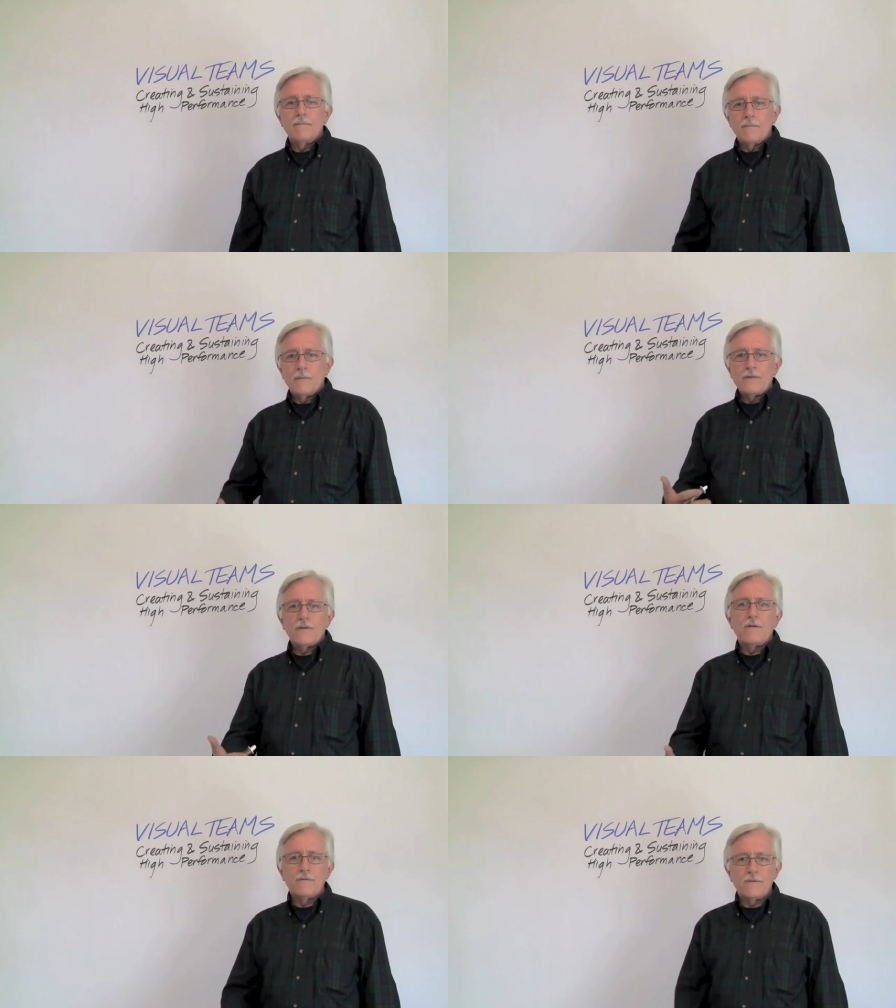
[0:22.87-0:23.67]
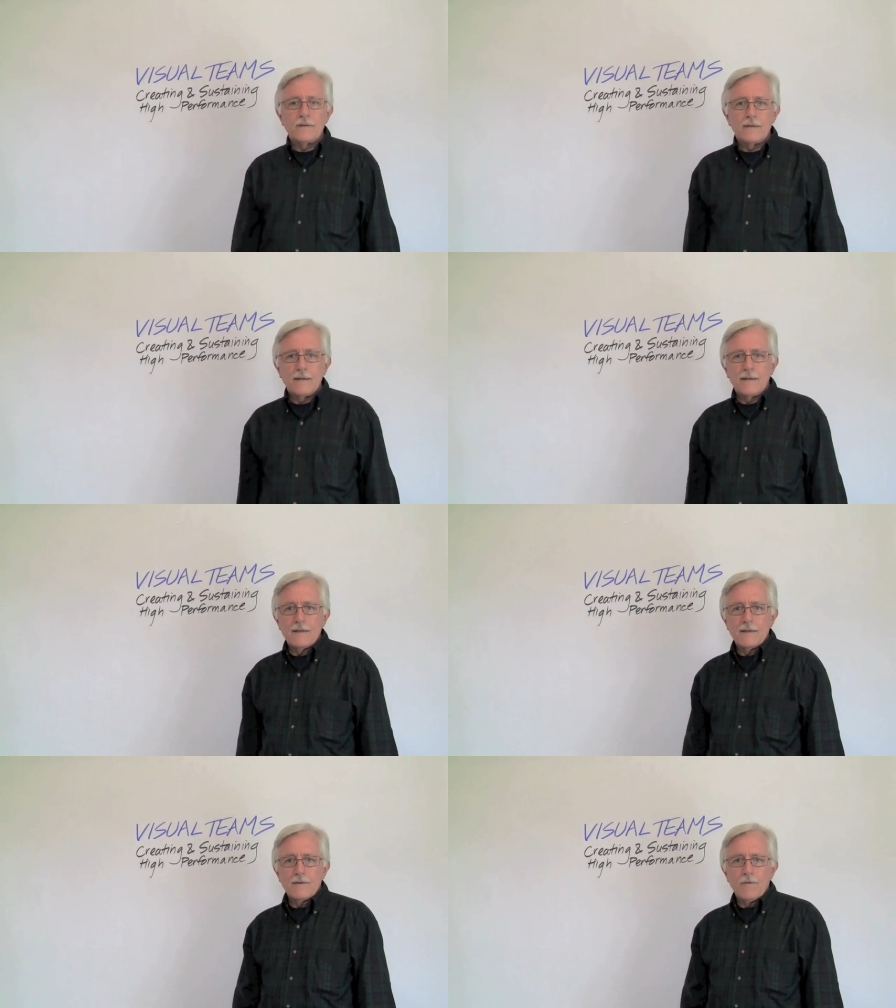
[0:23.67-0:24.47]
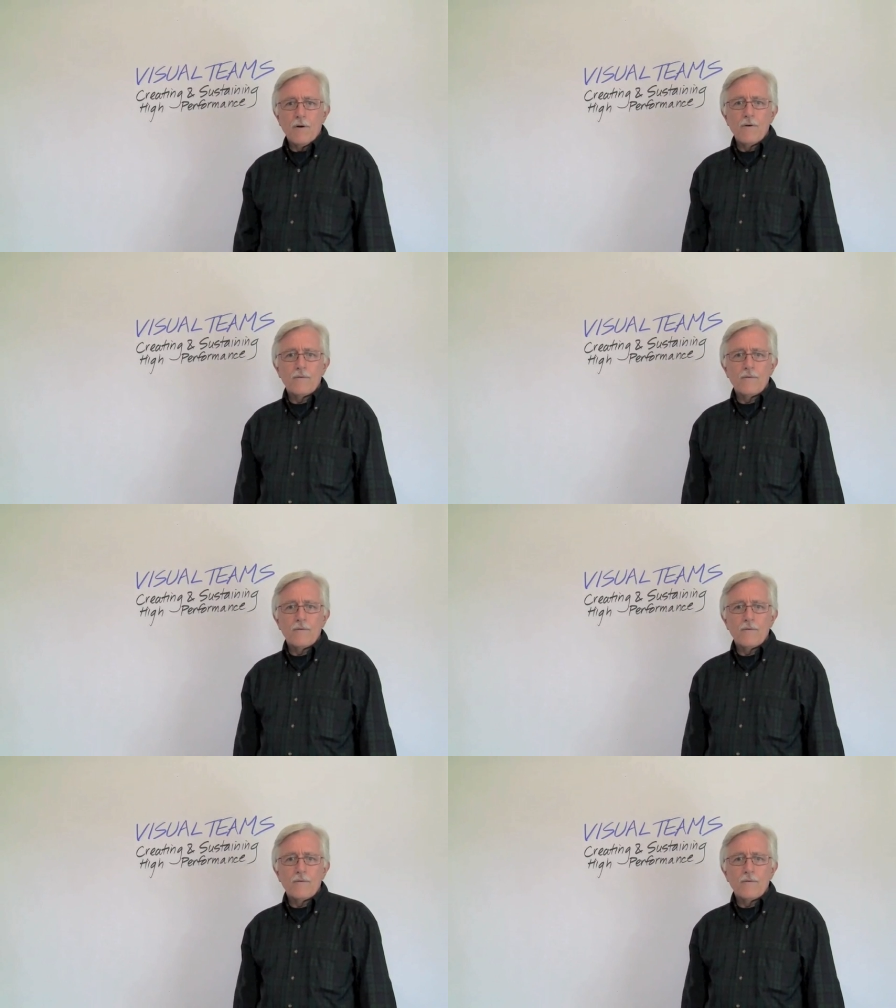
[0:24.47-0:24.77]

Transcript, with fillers: myself and the Grove